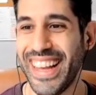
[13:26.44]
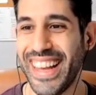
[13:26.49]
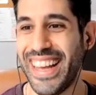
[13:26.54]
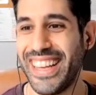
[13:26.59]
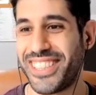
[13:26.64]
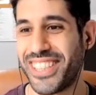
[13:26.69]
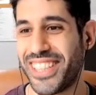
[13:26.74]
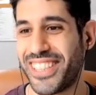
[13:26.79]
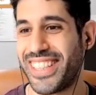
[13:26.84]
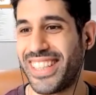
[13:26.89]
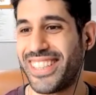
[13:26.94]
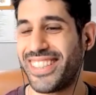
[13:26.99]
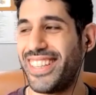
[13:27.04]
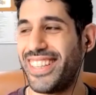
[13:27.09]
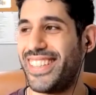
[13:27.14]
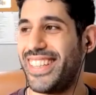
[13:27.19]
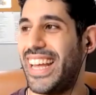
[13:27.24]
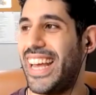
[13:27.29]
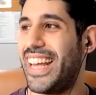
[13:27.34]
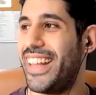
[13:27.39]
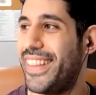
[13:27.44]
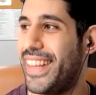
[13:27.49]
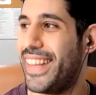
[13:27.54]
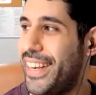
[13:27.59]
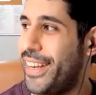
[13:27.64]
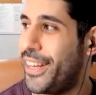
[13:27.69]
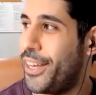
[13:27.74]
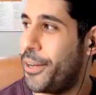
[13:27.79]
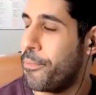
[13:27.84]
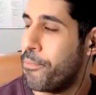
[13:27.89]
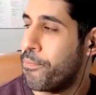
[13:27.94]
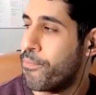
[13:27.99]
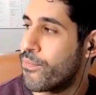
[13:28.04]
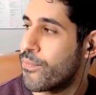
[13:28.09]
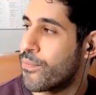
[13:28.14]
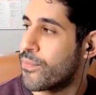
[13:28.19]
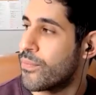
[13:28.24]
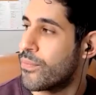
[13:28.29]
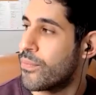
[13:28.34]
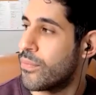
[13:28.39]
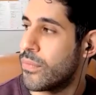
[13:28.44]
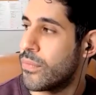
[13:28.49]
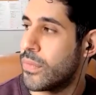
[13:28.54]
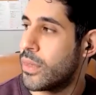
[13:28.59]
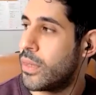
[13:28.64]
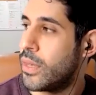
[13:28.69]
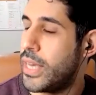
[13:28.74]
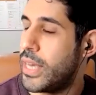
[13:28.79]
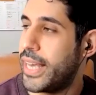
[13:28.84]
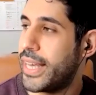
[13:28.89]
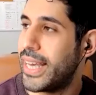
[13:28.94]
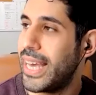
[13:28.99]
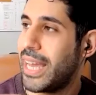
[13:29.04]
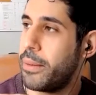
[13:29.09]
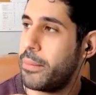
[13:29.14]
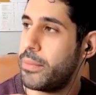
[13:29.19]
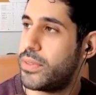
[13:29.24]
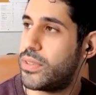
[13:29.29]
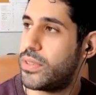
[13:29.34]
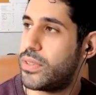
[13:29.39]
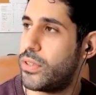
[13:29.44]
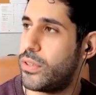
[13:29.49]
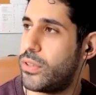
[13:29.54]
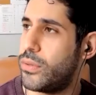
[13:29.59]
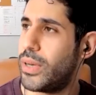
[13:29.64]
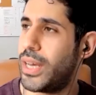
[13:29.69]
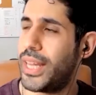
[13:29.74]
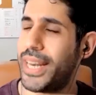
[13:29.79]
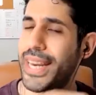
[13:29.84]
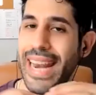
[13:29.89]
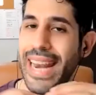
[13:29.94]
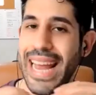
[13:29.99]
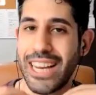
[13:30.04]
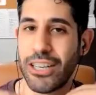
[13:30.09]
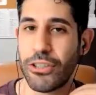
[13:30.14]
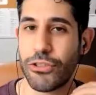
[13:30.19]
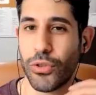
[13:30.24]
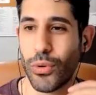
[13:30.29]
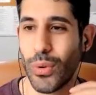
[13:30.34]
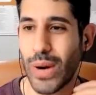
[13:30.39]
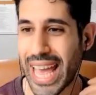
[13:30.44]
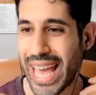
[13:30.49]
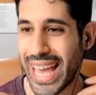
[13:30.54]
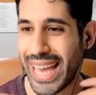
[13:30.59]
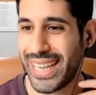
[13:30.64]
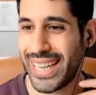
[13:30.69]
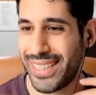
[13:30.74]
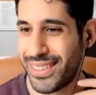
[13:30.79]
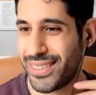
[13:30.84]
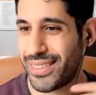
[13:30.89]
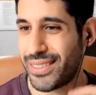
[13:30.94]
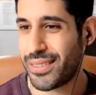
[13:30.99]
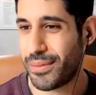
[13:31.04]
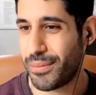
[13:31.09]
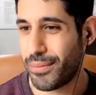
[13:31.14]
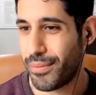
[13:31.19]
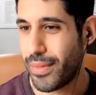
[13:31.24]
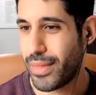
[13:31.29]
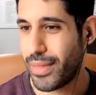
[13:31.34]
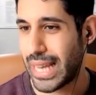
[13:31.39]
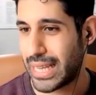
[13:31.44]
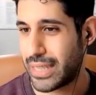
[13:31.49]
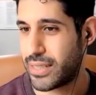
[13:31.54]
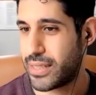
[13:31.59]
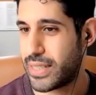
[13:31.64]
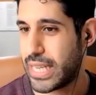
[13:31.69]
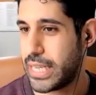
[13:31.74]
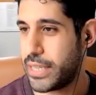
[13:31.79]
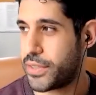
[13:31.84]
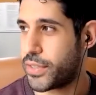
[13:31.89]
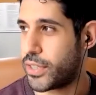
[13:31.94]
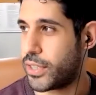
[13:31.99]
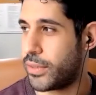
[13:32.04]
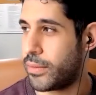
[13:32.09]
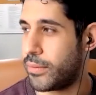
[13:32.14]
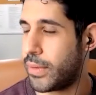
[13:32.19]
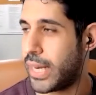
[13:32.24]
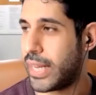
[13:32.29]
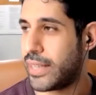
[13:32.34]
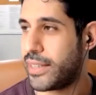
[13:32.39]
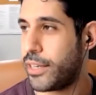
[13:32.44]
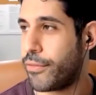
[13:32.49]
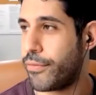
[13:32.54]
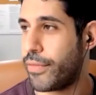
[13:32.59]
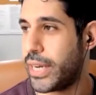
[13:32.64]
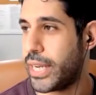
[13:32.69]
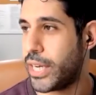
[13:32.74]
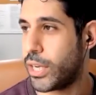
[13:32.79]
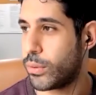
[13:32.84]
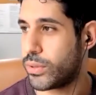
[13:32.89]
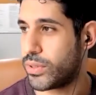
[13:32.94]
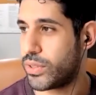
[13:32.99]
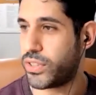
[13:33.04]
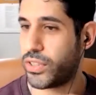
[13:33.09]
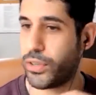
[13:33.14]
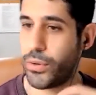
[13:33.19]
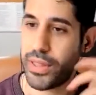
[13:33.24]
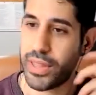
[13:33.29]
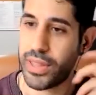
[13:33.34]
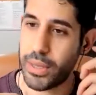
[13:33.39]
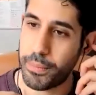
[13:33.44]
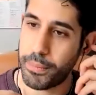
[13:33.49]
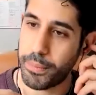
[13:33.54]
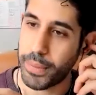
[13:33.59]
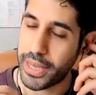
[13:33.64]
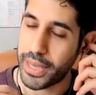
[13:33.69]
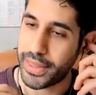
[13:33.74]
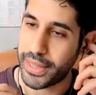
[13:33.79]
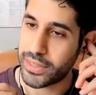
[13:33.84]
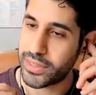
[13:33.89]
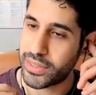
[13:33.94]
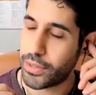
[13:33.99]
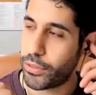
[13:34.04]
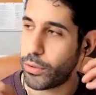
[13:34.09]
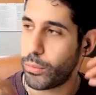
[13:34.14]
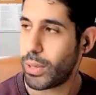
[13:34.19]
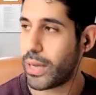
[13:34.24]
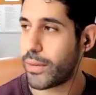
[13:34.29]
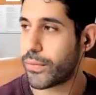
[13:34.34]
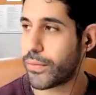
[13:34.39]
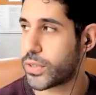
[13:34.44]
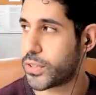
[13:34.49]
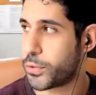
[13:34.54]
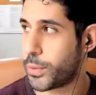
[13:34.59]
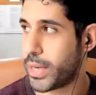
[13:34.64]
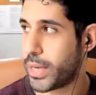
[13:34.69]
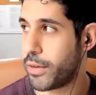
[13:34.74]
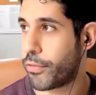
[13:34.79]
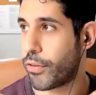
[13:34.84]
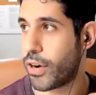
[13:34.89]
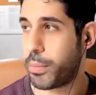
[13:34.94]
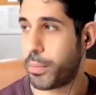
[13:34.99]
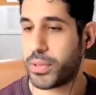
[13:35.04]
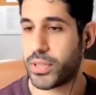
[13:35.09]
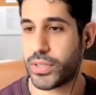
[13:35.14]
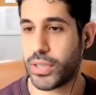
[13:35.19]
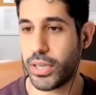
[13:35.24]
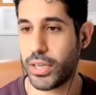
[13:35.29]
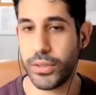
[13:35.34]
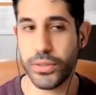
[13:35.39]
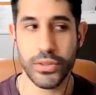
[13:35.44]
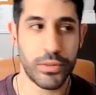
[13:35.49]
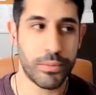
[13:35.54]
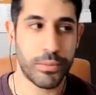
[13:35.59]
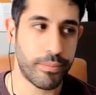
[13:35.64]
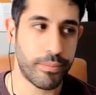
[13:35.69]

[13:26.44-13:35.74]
just as I did. And then it came to a natural end that season, and I didn't really know what to do with it by then. So I thought, well, I've got 24 episodes.